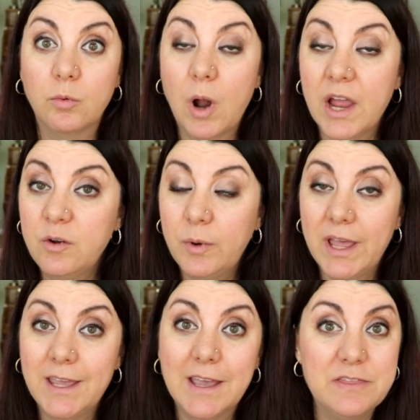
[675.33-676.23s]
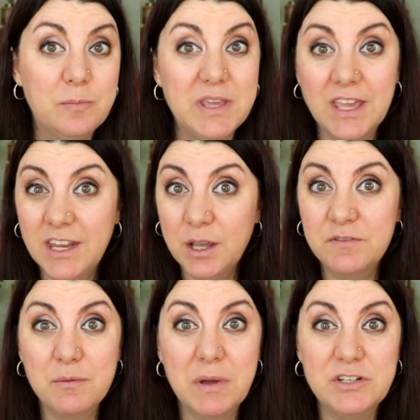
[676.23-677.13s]
Right away at the beginning
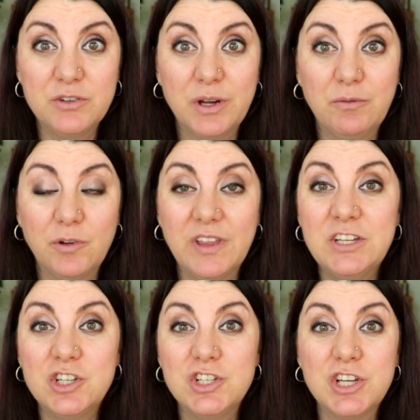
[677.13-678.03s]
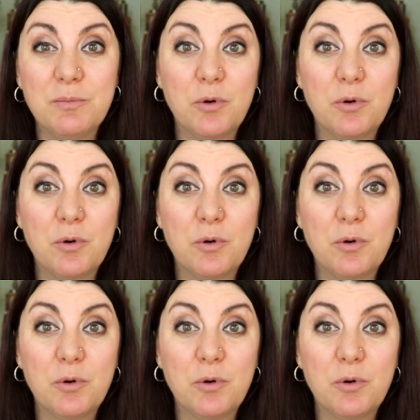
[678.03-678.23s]
of the mentoring relationship,